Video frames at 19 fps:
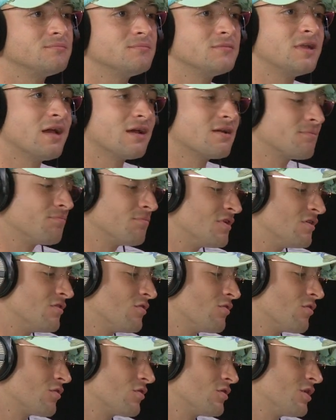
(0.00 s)
like
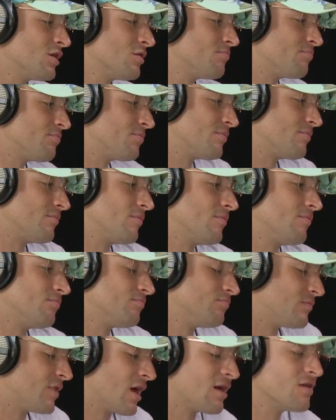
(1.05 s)
video clip
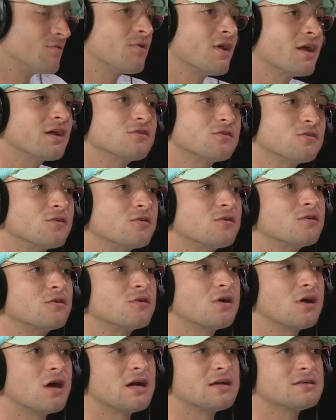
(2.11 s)
director
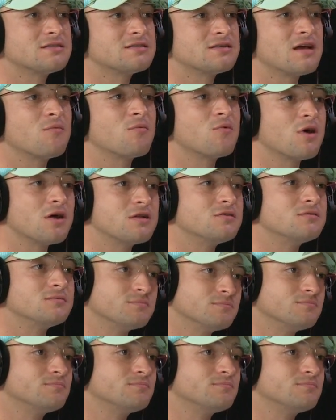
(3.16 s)
as someone